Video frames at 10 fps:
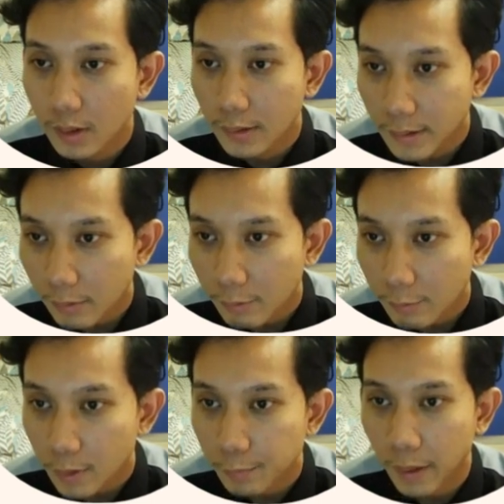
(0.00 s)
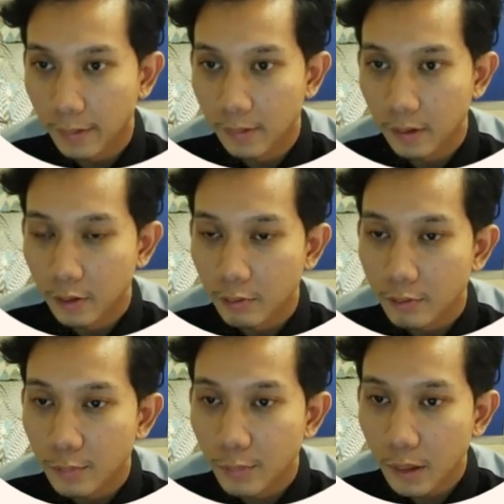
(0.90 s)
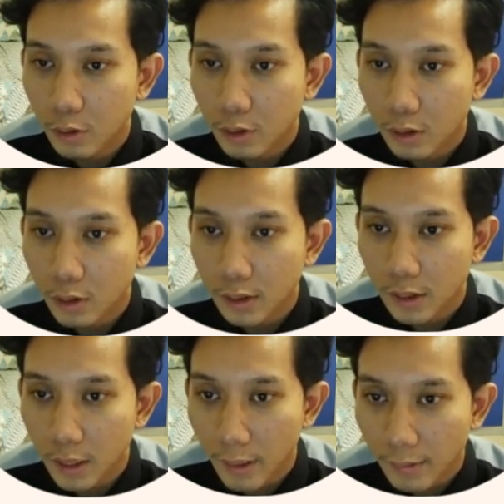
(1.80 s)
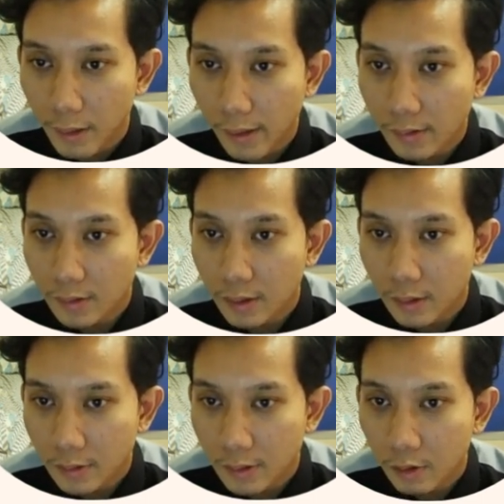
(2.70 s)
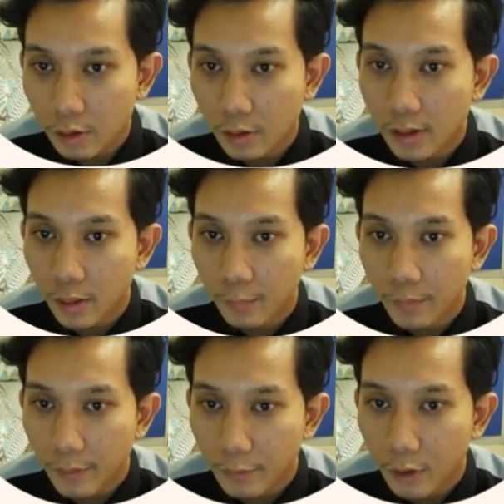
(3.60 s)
Then feedback. Feedback control is an essential concept in